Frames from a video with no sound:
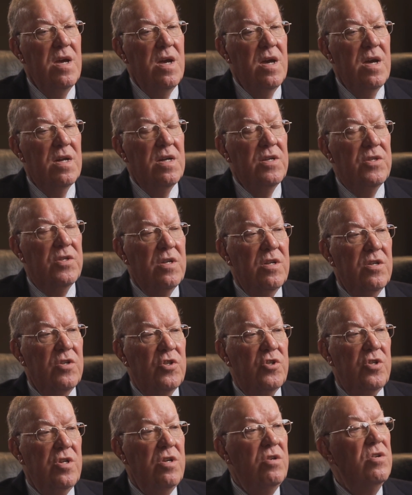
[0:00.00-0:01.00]
And I said, and
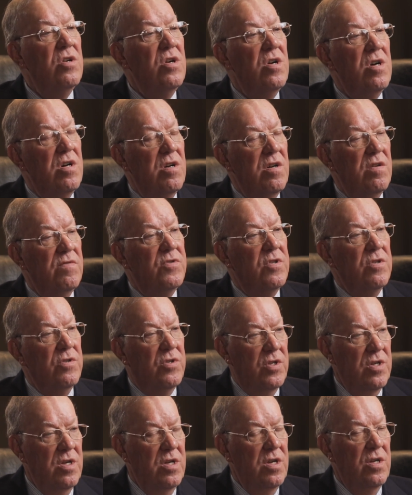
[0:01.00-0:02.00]
she loves to
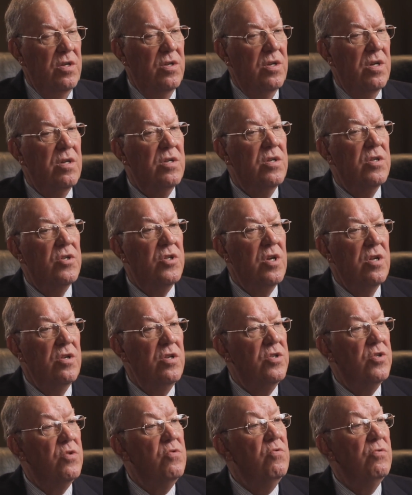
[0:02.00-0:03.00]
sing
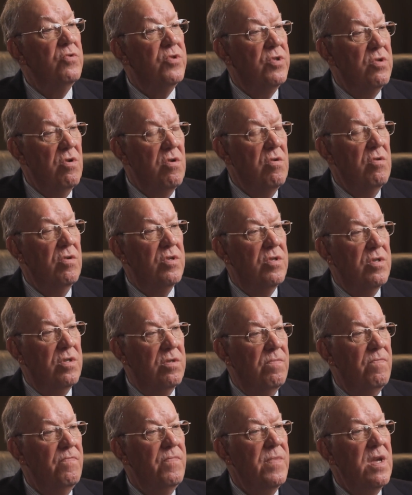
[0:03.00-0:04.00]
Sunday school songs.
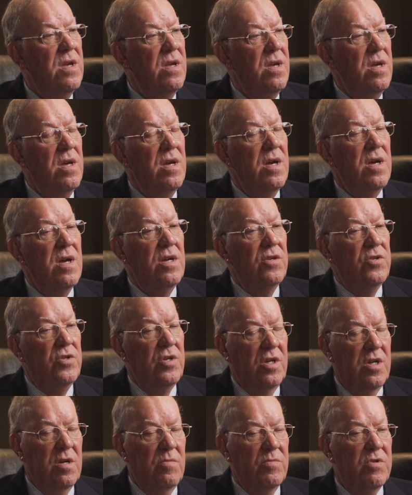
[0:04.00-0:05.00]
And
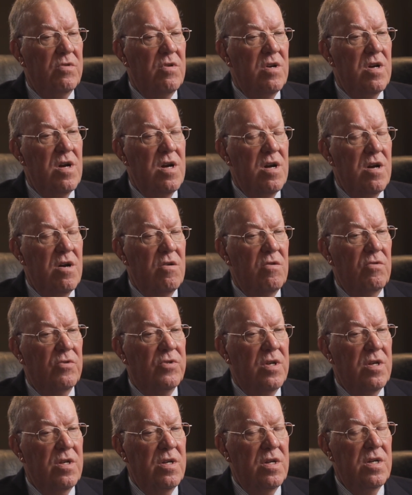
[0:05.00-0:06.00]
she comes to our house,
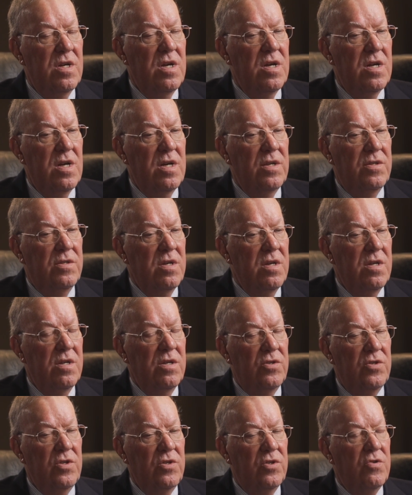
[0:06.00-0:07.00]
and, uh, and I said,
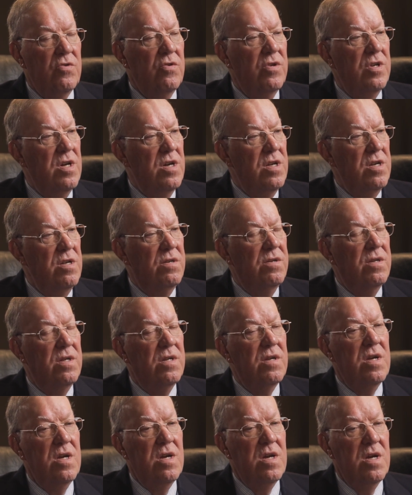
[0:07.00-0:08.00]
and she's good at it.
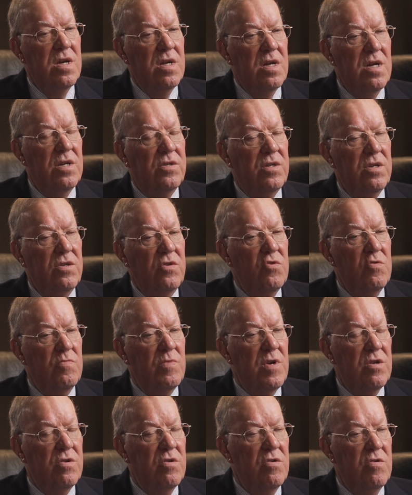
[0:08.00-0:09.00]
And I said, you're
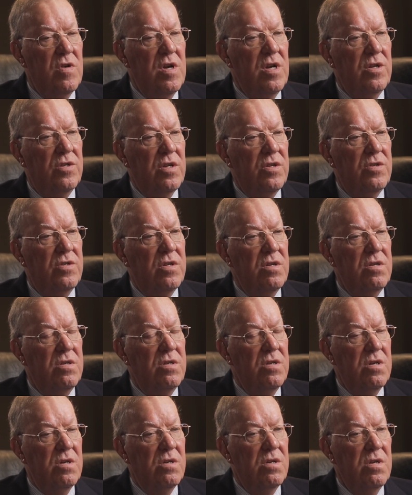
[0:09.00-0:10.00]
about her age. I said,
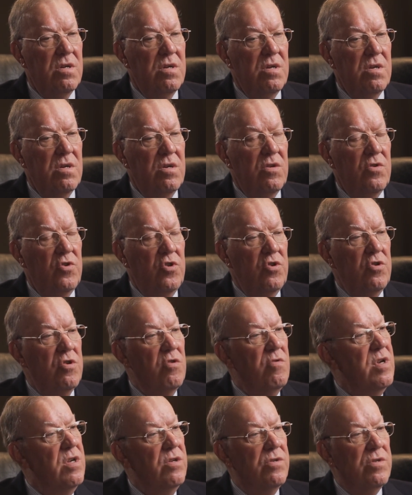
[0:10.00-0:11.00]
uh, do you
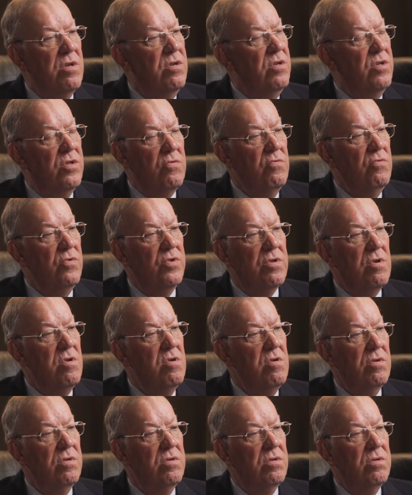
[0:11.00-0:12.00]
know any Sunday school
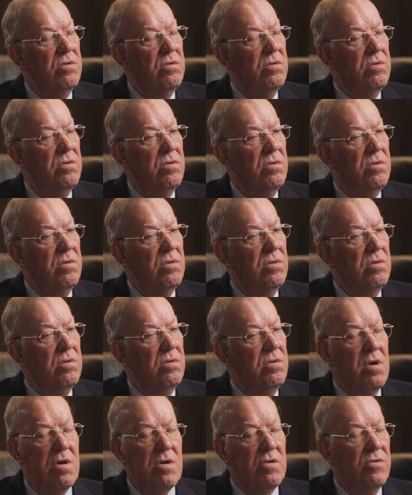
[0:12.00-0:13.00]
songs?
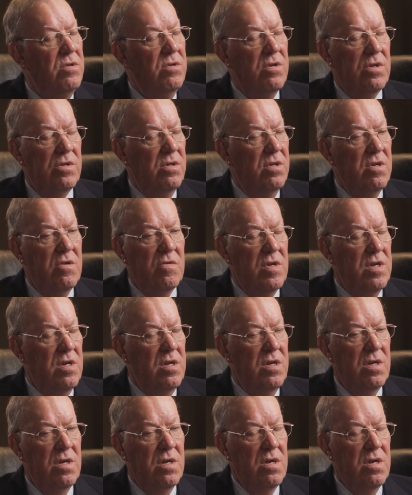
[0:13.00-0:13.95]
No, she doesn't know any.